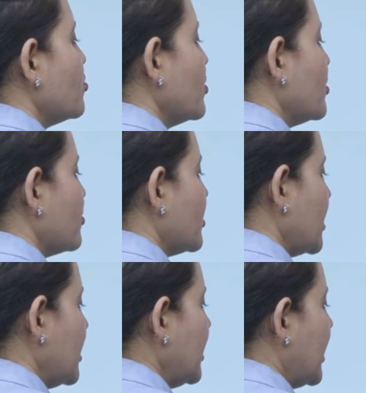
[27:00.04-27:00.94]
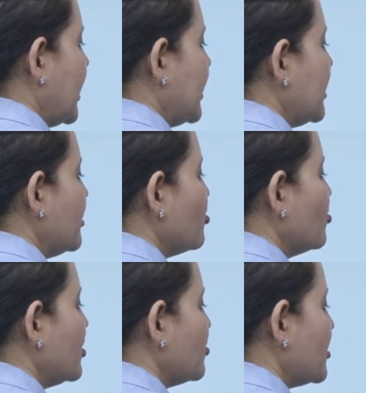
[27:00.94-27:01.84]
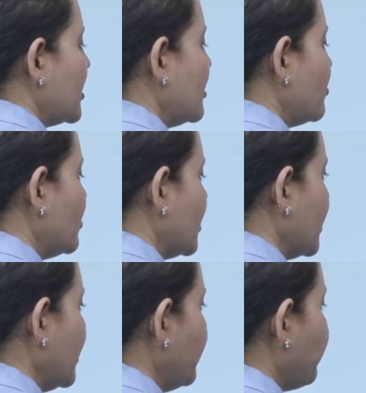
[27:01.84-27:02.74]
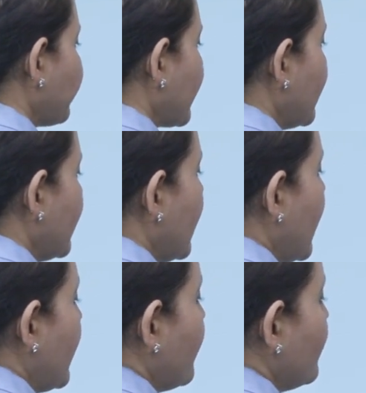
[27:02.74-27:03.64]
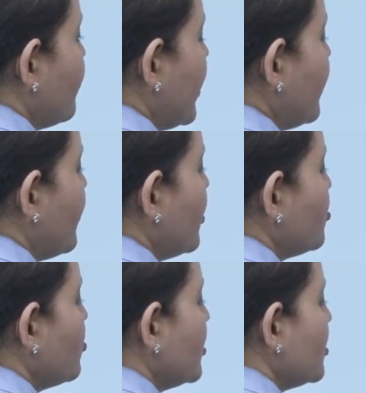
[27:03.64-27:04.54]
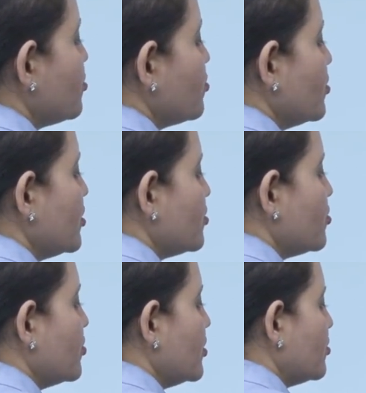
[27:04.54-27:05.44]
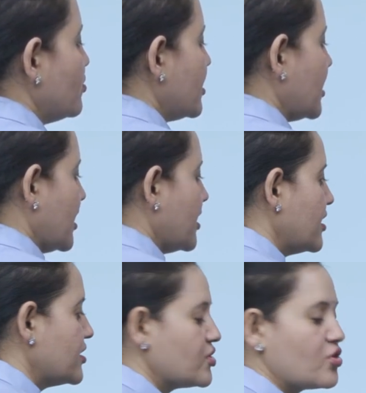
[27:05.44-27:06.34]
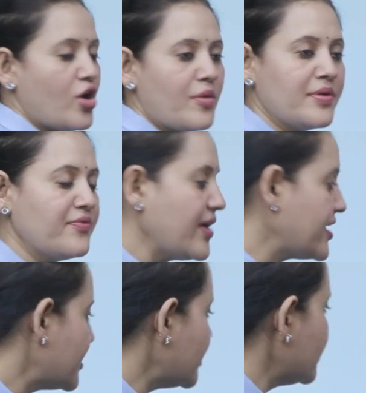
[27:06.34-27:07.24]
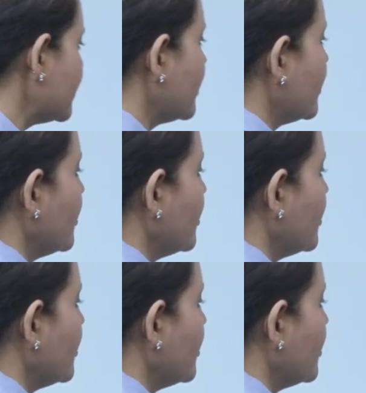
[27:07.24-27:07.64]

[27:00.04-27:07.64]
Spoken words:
2 into 3, 18 2 into 3 into 3, 24 2 into 2 into 2 into 3. So common factors